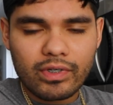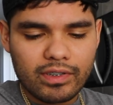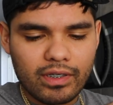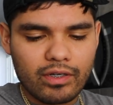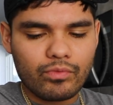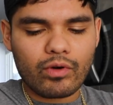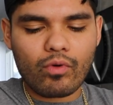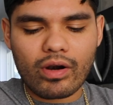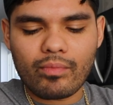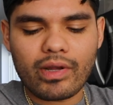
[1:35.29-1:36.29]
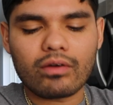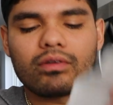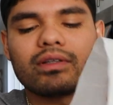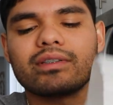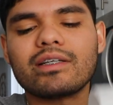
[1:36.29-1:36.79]
isn't gonna require
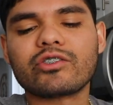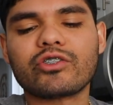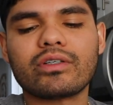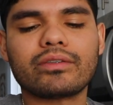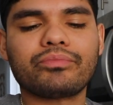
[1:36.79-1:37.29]
medical attention.